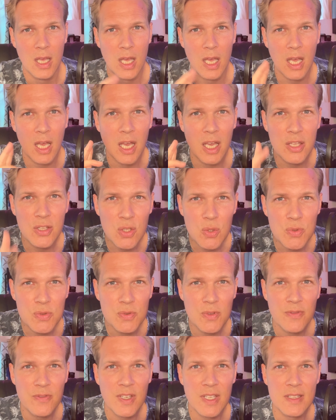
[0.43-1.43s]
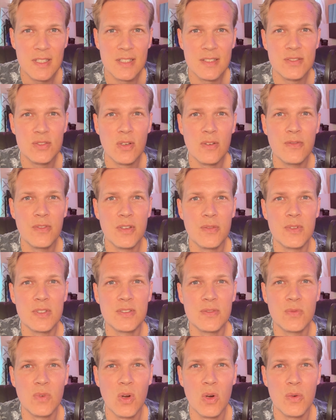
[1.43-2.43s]
I used to think that something
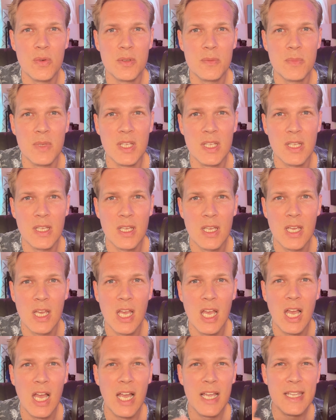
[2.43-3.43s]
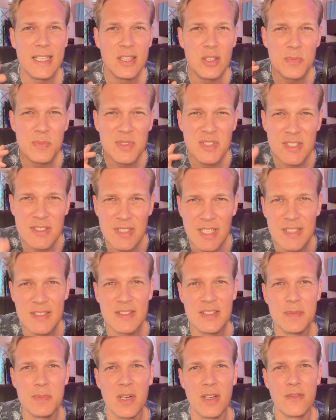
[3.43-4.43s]
was wrong with me. I get
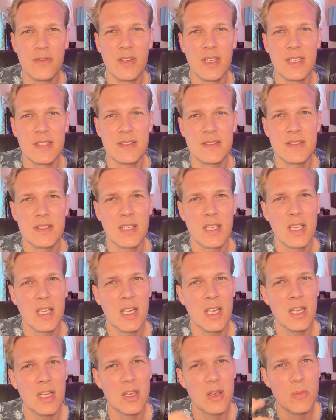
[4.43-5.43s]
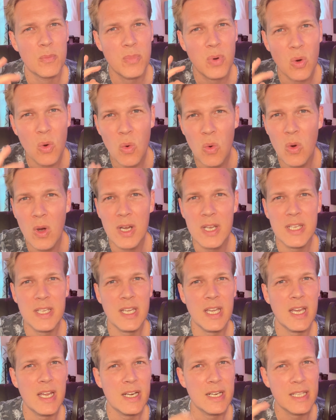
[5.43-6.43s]
obsessed by things.
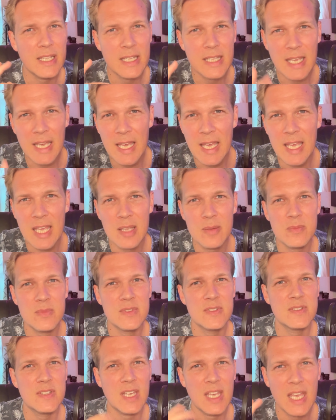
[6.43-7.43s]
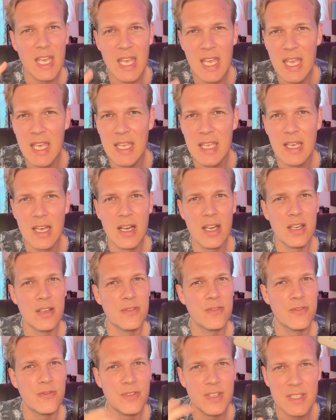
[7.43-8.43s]
Poker, games, AI,
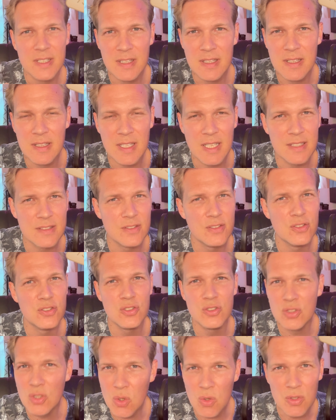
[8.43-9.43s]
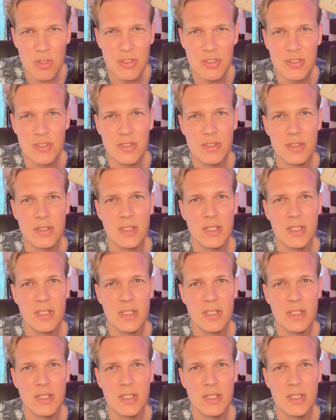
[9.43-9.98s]
fitness, stocks.